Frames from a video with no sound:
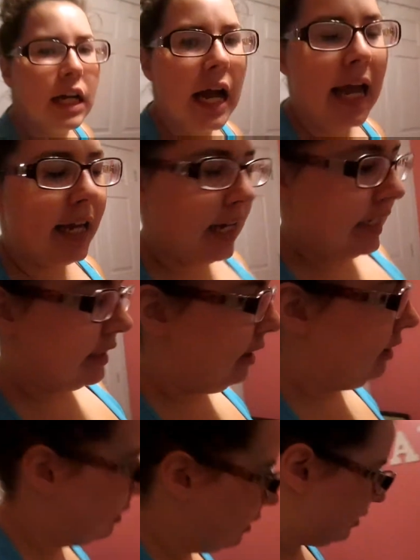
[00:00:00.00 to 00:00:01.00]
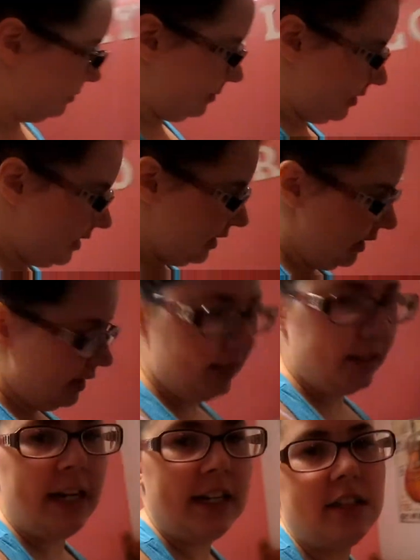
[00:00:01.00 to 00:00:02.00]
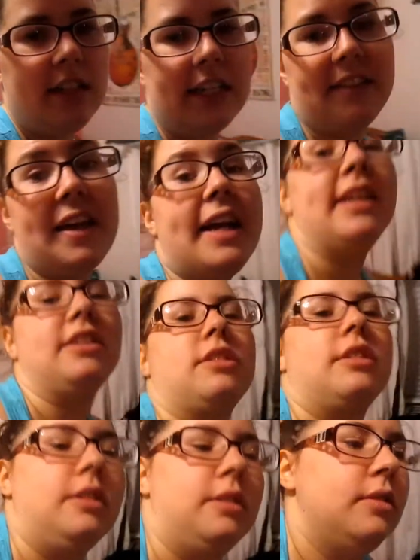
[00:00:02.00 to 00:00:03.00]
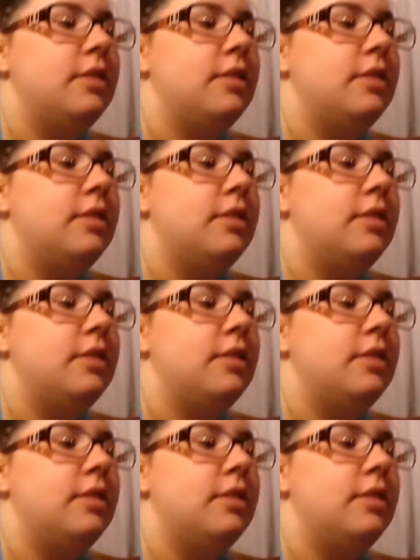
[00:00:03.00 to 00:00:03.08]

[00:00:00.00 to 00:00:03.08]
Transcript: Hey guys, how'd you like that intro?